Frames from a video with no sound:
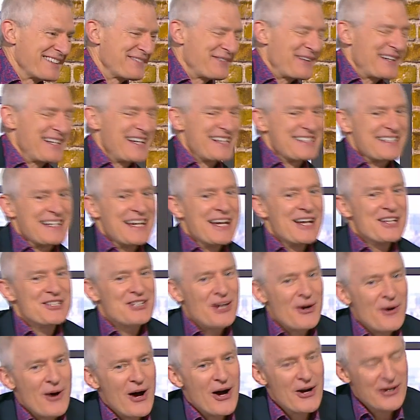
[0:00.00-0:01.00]
fantastic.
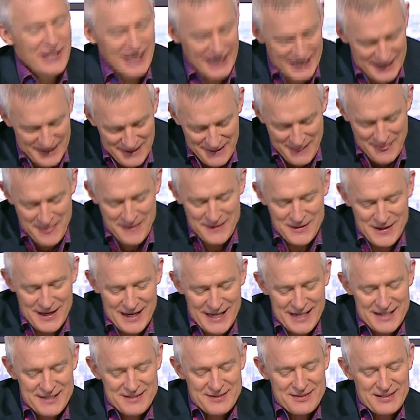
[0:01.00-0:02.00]
So, okay,
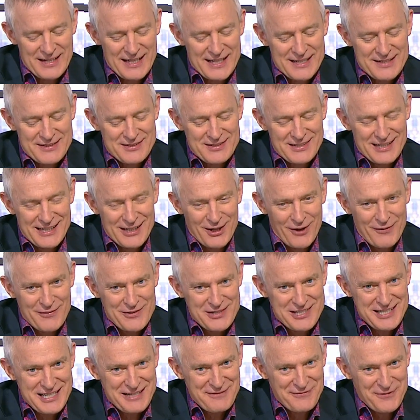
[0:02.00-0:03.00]
it's
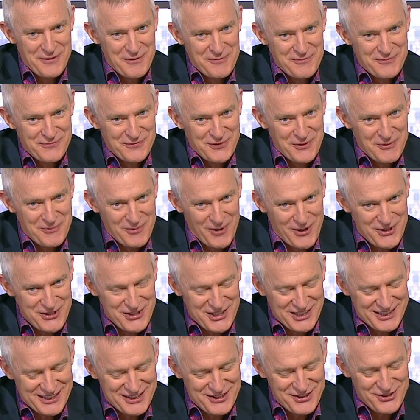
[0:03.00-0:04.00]
obviously from
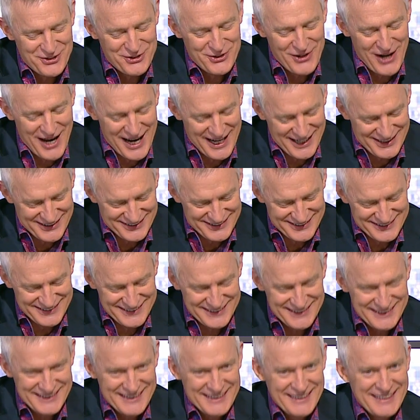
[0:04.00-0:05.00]
watching the
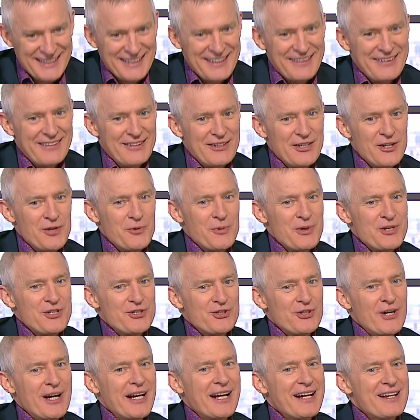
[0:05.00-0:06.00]
trail, you were
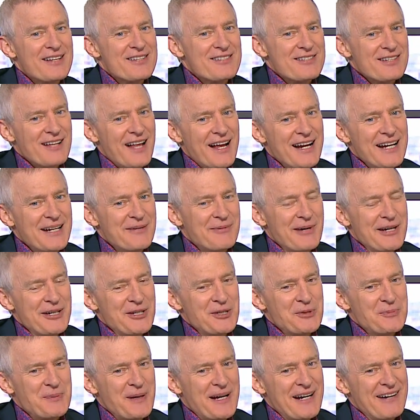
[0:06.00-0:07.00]
triggered slightly when
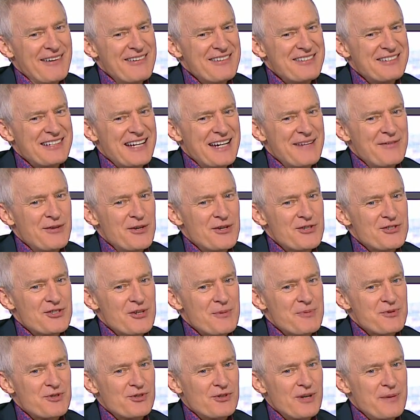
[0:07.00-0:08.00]
your parents gave you a
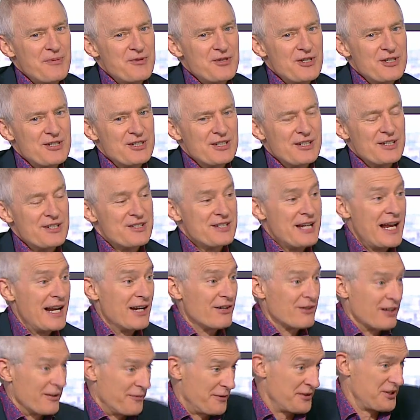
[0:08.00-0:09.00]
subscription to the
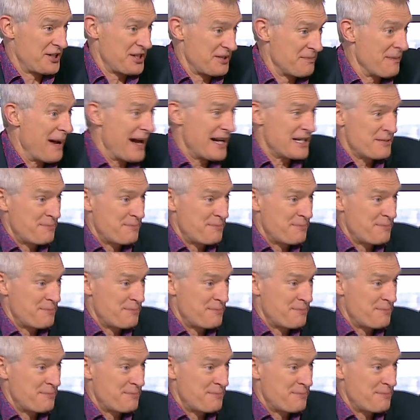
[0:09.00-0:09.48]
Telegraph, which is Matt's